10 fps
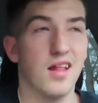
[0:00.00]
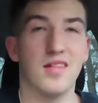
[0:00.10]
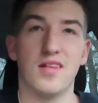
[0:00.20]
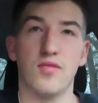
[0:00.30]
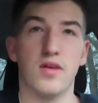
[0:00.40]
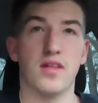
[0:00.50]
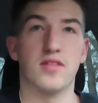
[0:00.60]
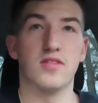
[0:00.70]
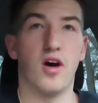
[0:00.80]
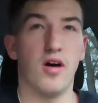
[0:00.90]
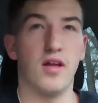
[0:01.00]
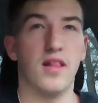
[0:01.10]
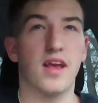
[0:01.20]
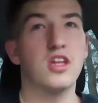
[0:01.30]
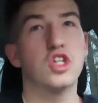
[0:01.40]
and see if we can solve,
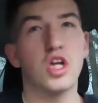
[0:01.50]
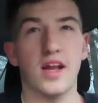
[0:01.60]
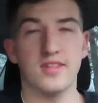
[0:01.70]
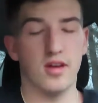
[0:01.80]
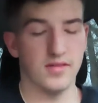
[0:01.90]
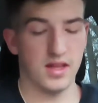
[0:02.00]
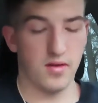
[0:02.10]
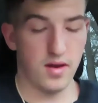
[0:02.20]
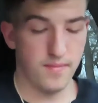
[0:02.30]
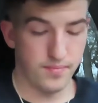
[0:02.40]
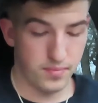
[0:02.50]
like, try to solve it that way.